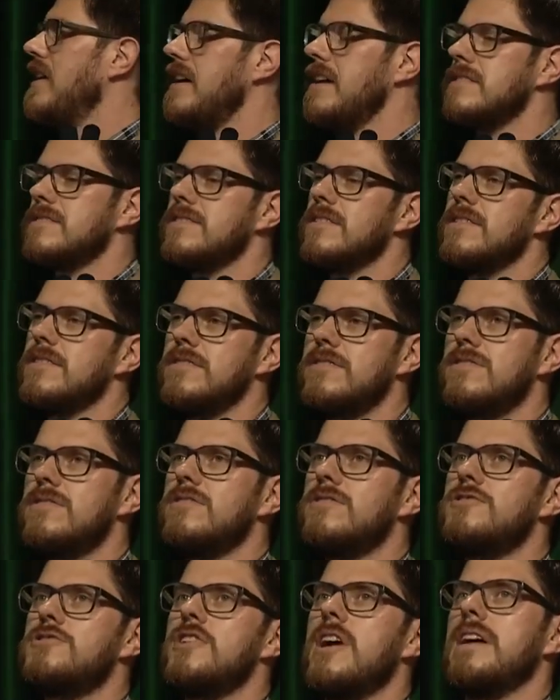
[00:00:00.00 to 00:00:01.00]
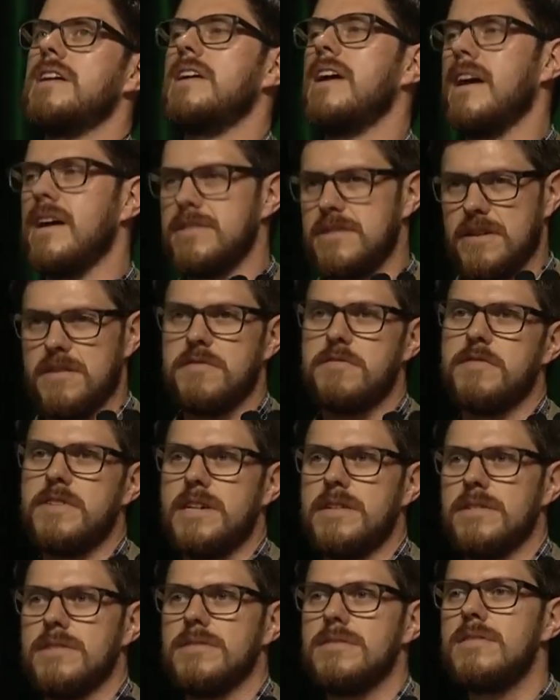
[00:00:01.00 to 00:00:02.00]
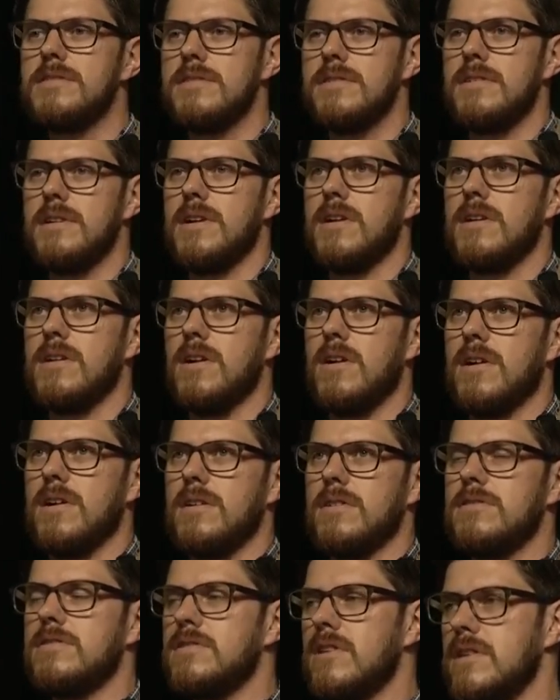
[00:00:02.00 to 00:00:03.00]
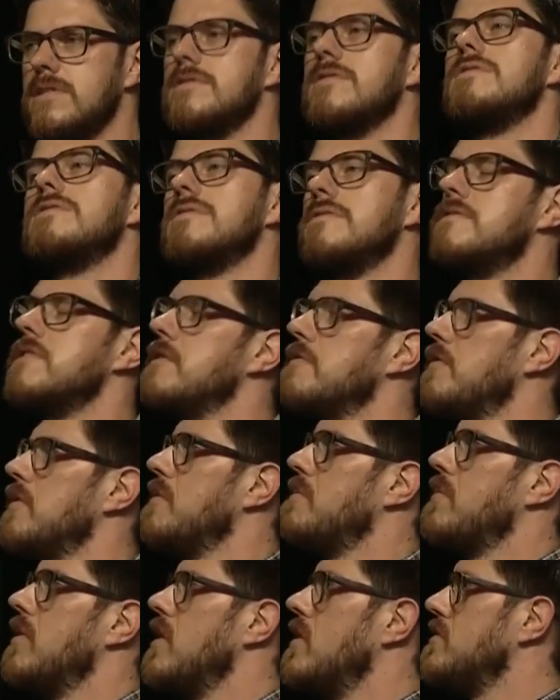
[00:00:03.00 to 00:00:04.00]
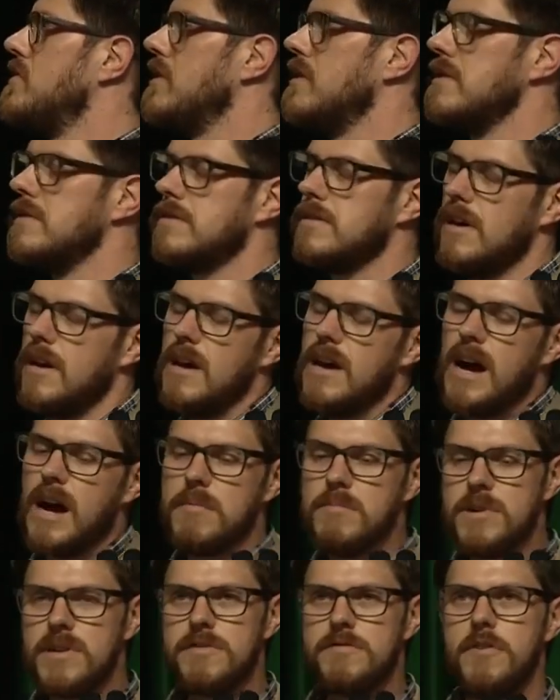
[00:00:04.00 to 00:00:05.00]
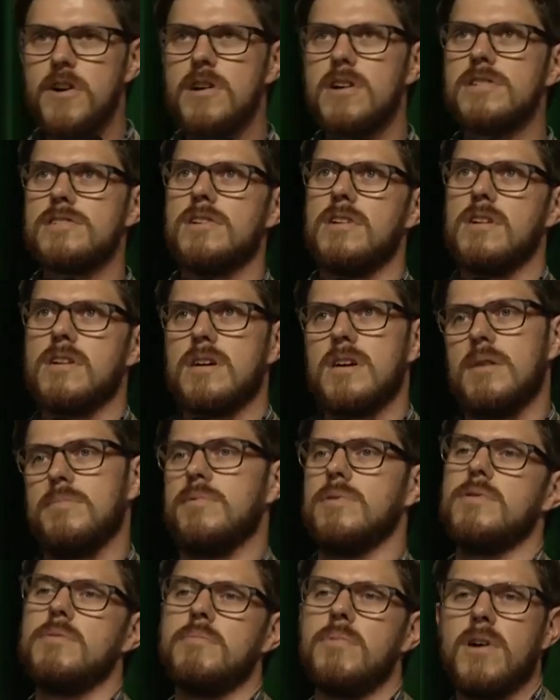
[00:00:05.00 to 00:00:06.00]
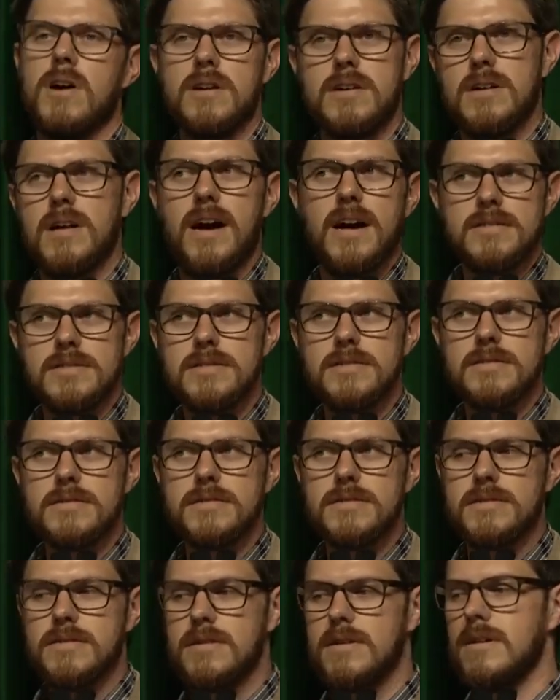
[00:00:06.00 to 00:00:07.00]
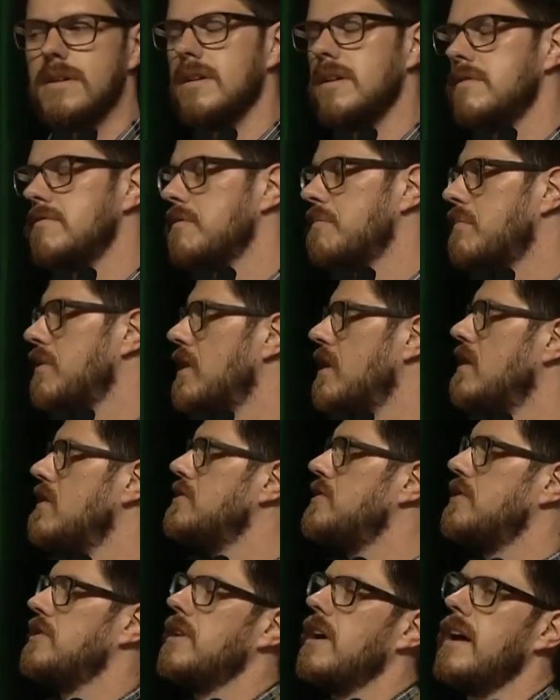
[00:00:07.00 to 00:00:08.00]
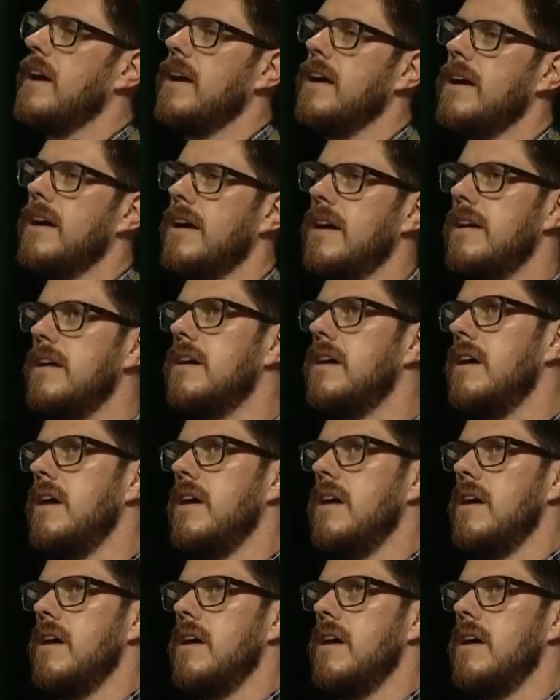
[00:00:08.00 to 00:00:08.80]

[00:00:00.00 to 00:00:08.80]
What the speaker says: It's a gigantic field. There are dozens of different approaches. I'm going to focus on a couple broad classes of approach, and